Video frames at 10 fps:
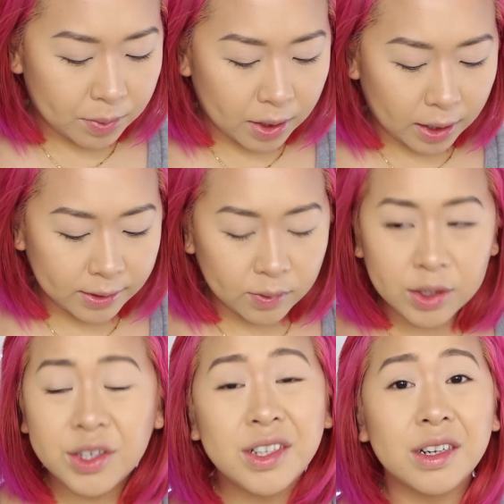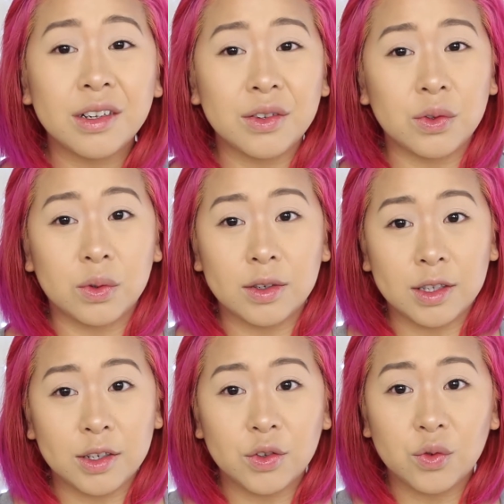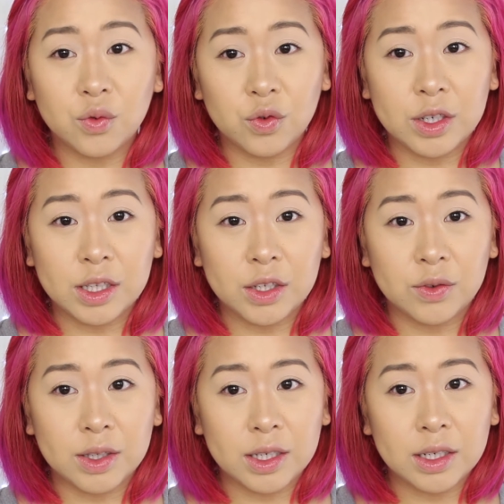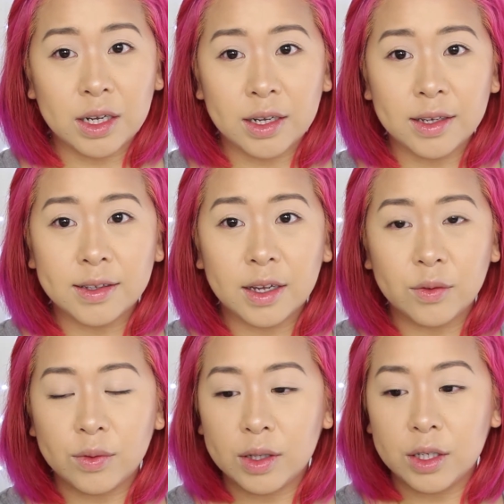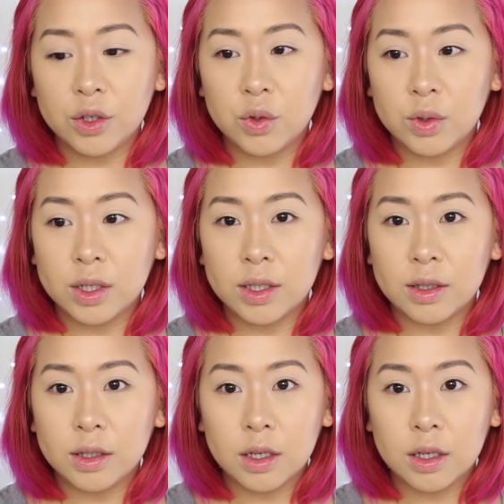But I swatched it in stores and it's really, really nice. I really enjoy it.